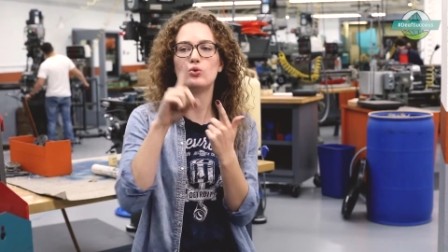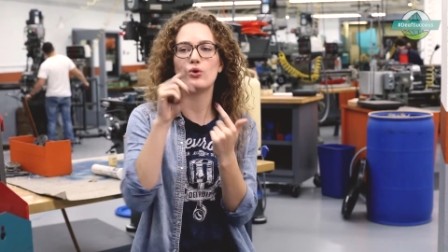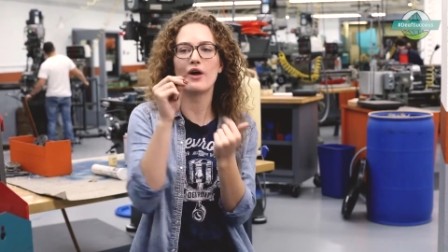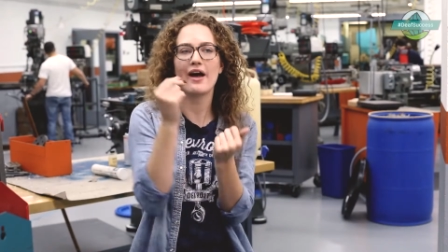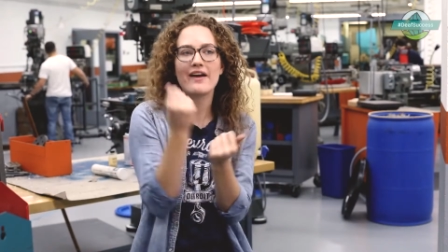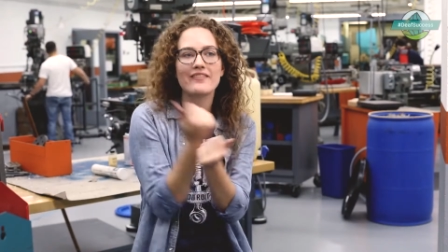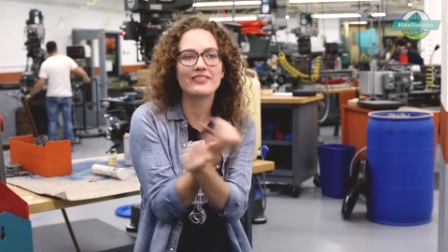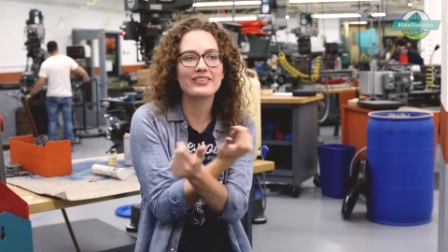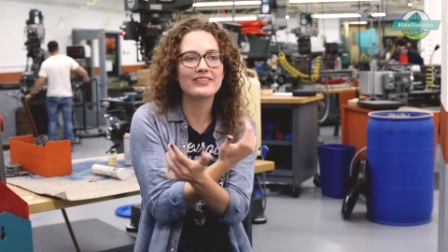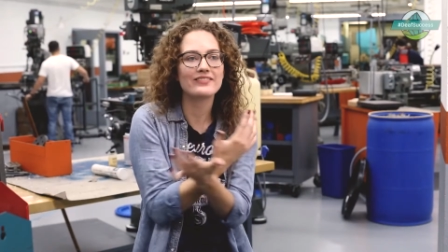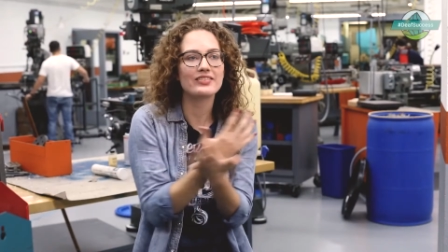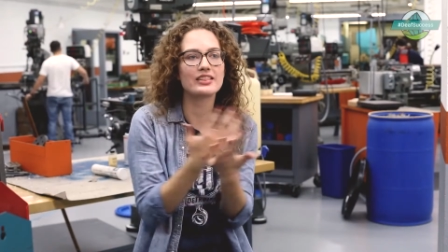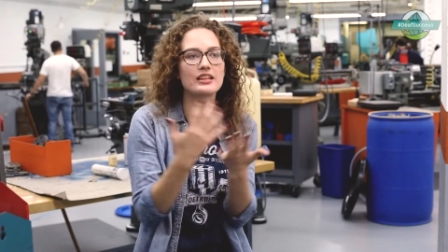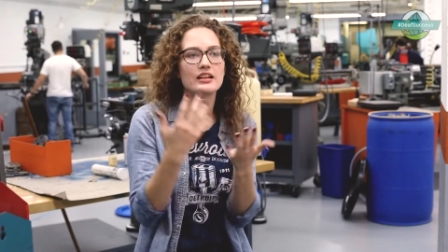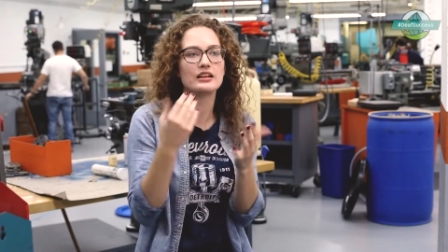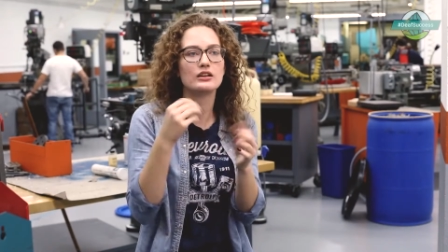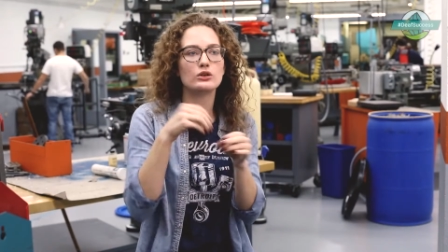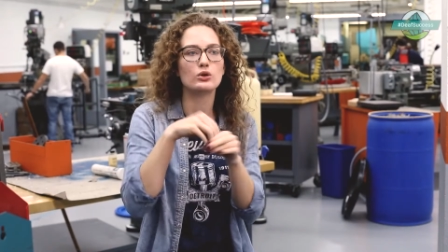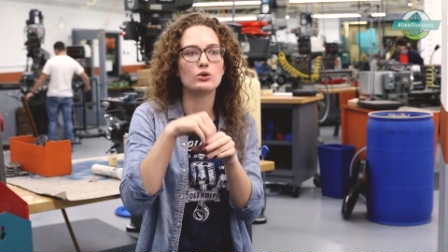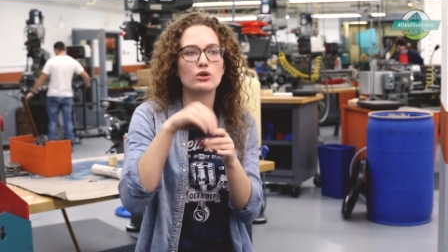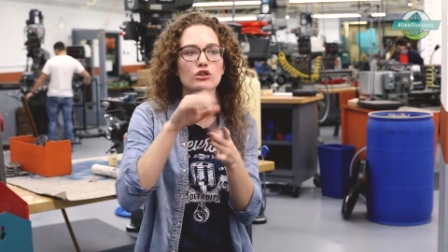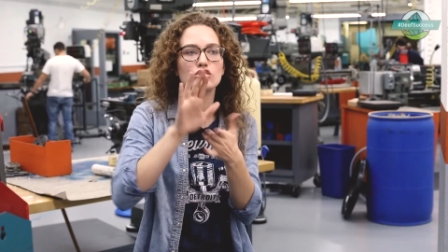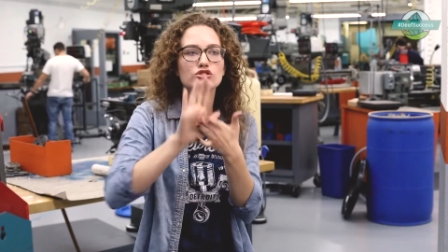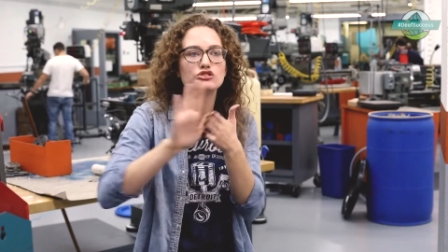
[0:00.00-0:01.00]
study
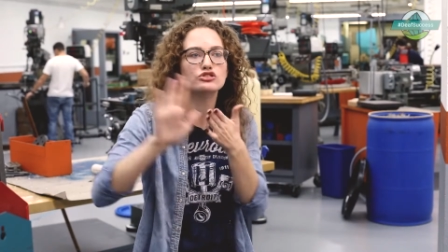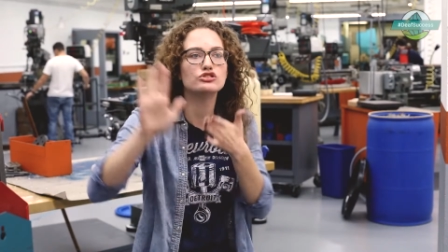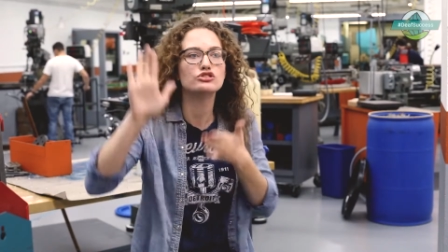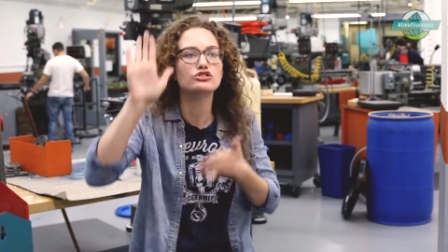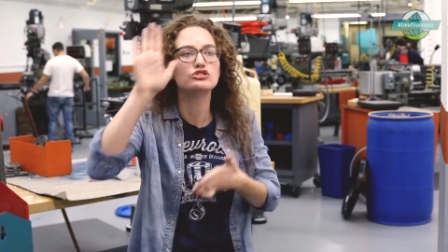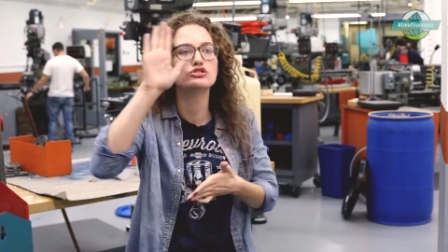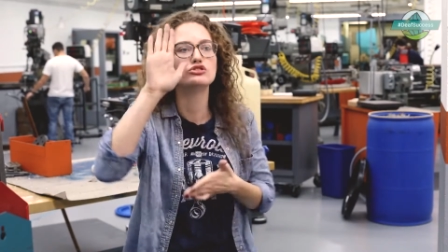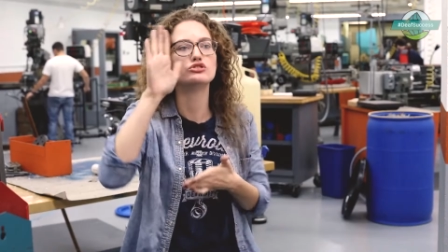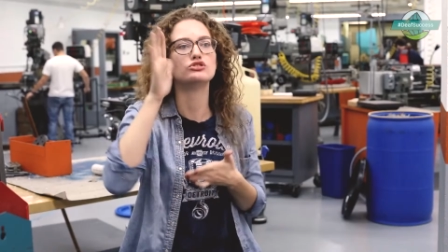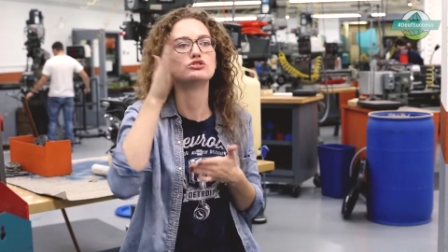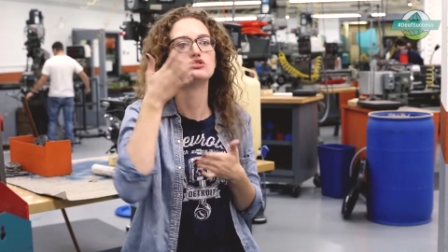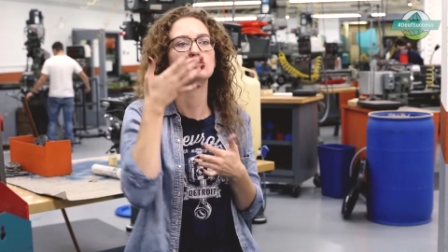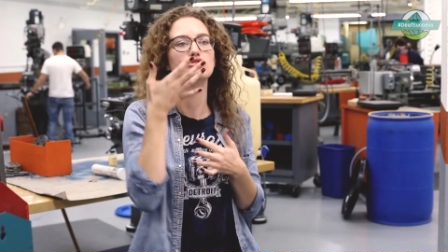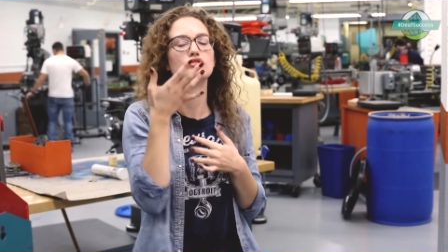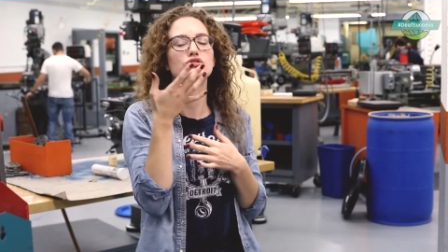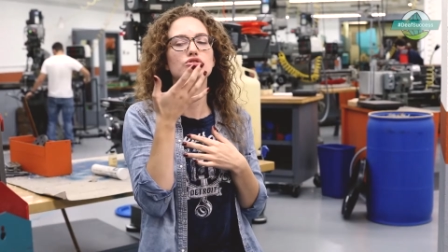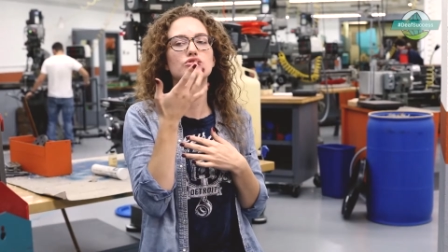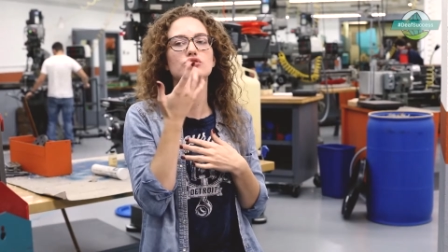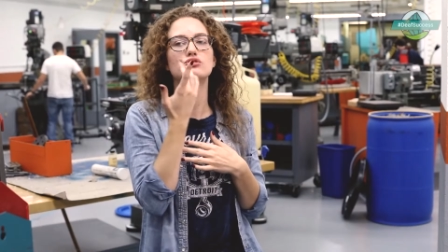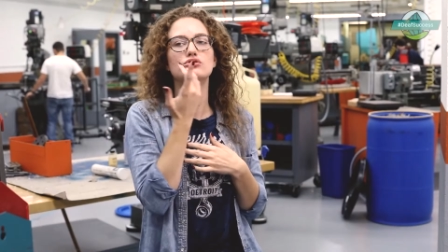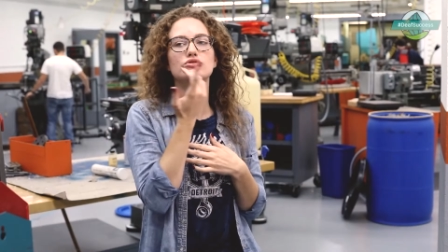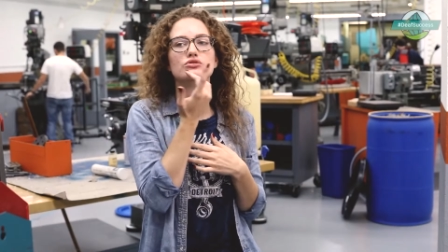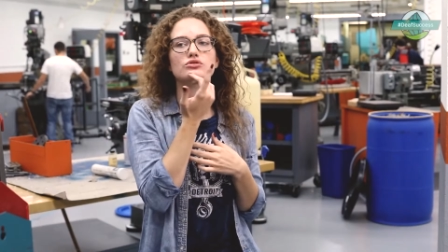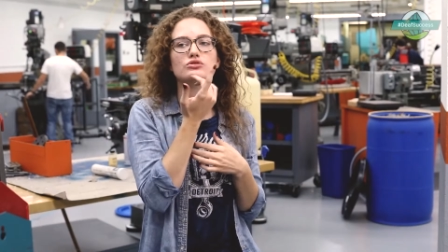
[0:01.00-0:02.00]
skills and basic
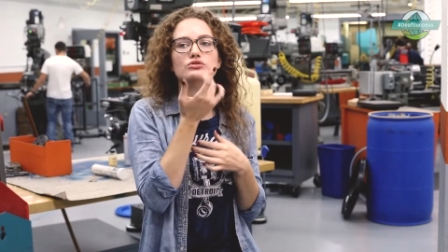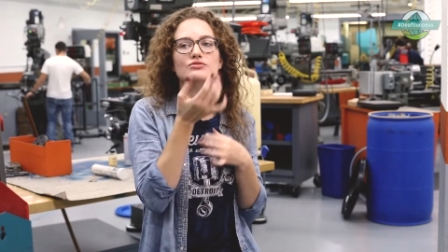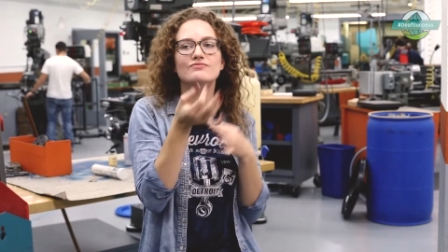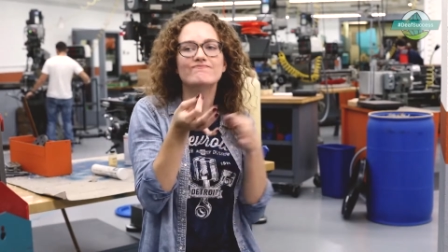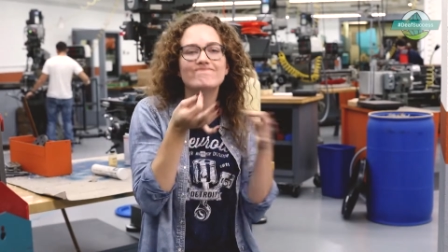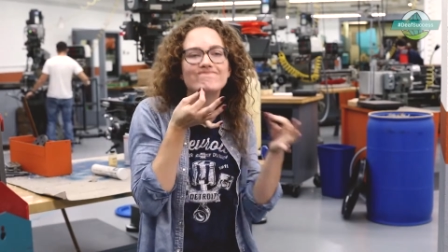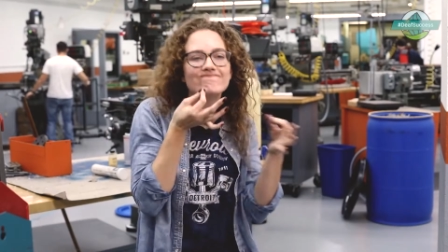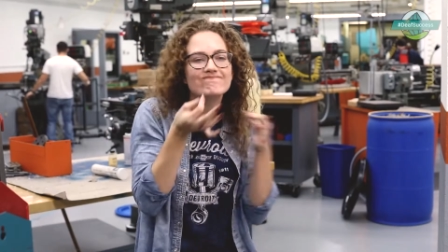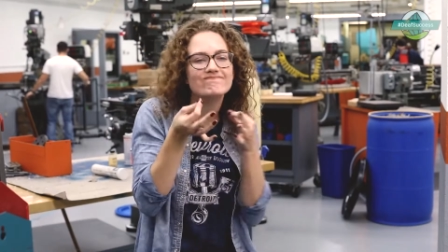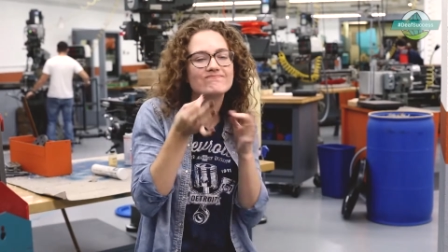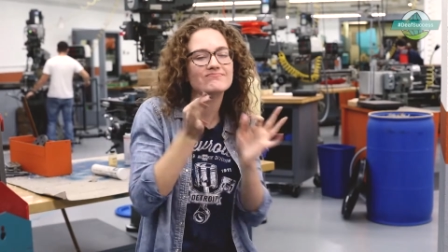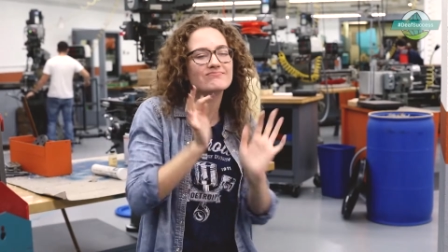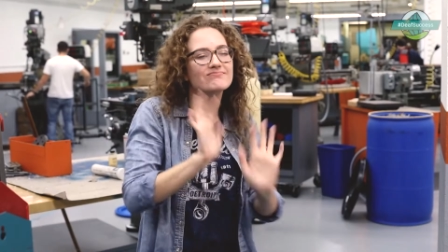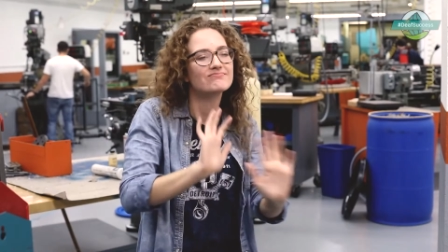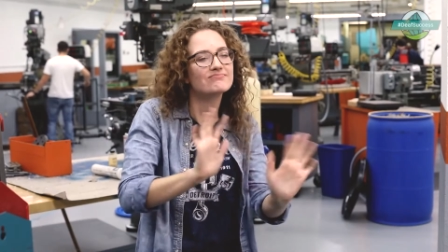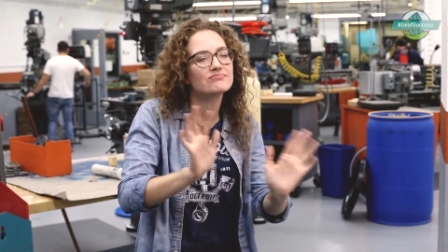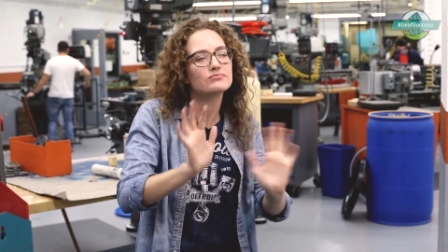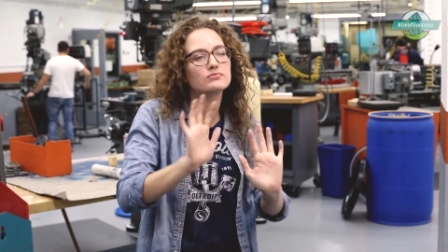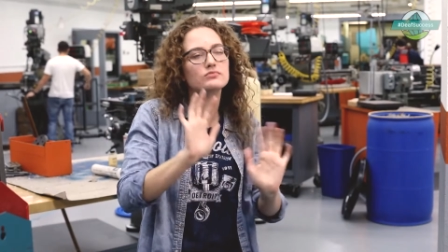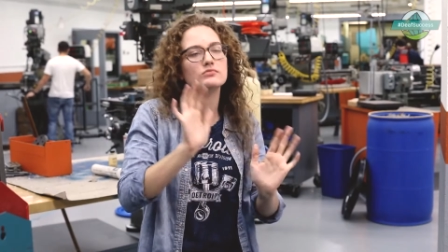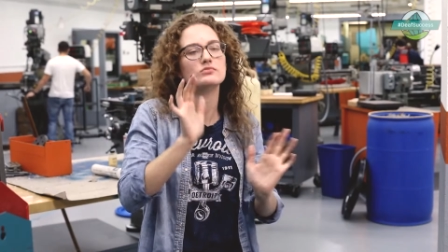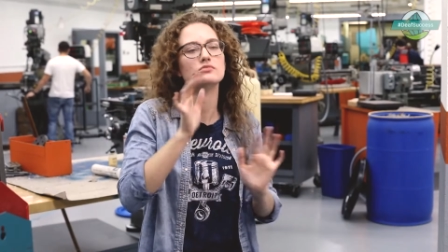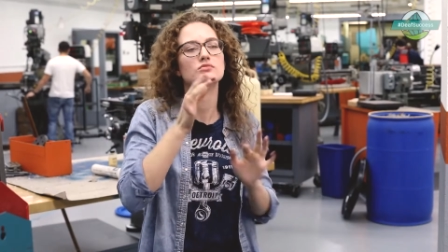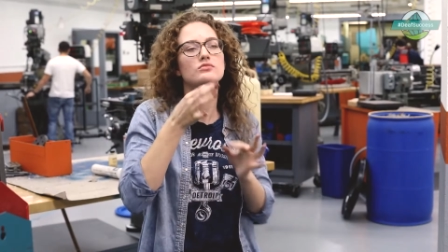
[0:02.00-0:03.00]
college survival
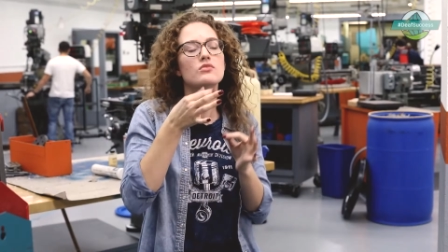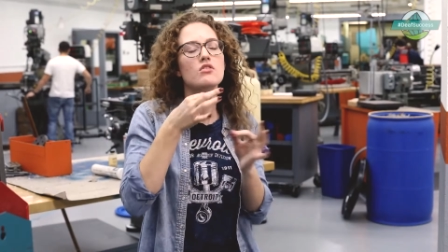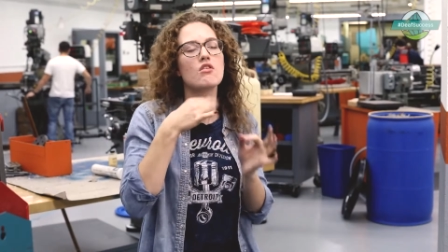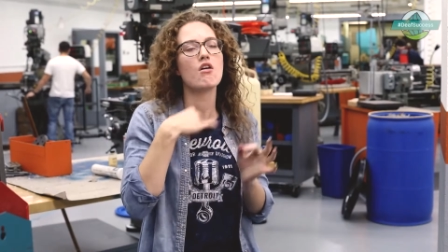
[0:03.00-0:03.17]
skills.